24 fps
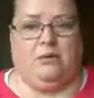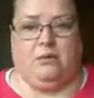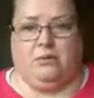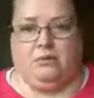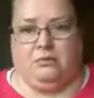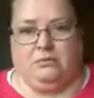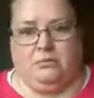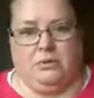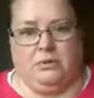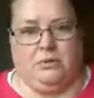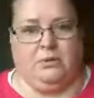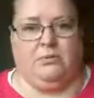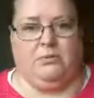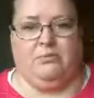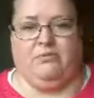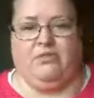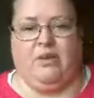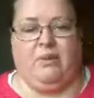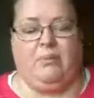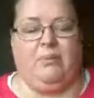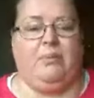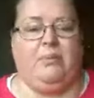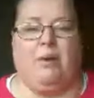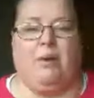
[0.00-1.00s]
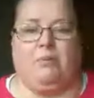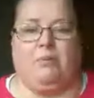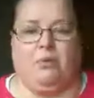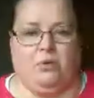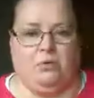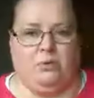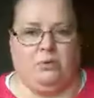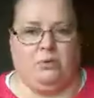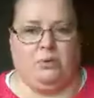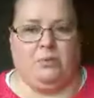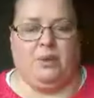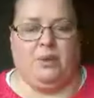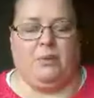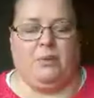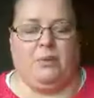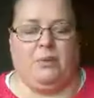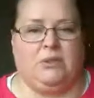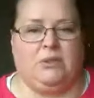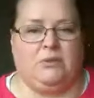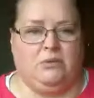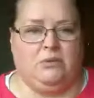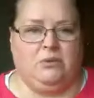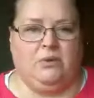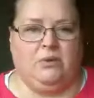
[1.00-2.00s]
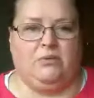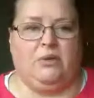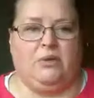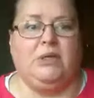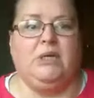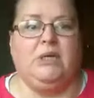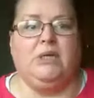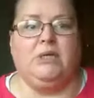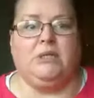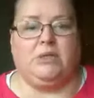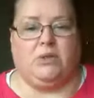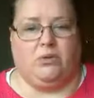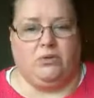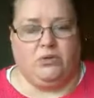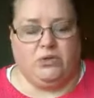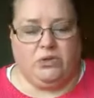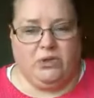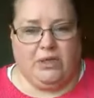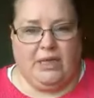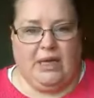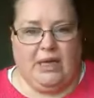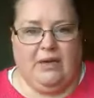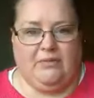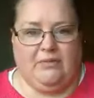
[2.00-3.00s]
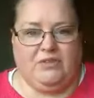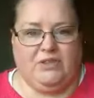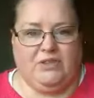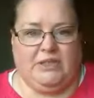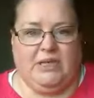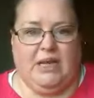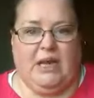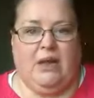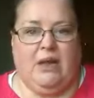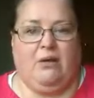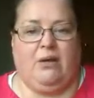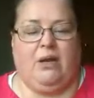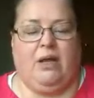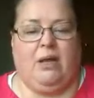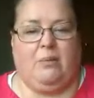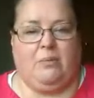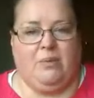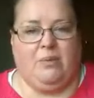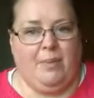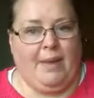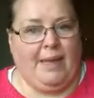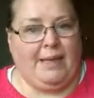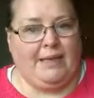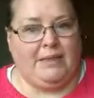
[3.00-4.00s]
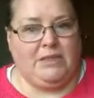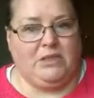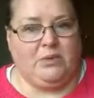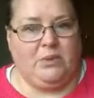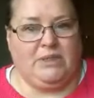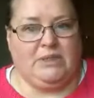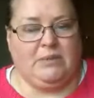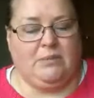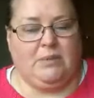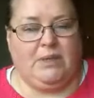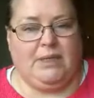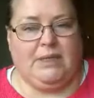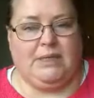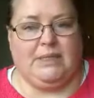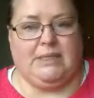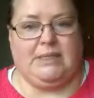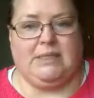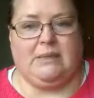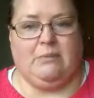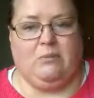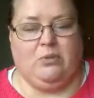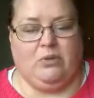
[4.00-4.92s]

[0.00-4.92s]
or the family member or the babysitter, whoever is going to look after you now, and I'll be back in 20 minutes.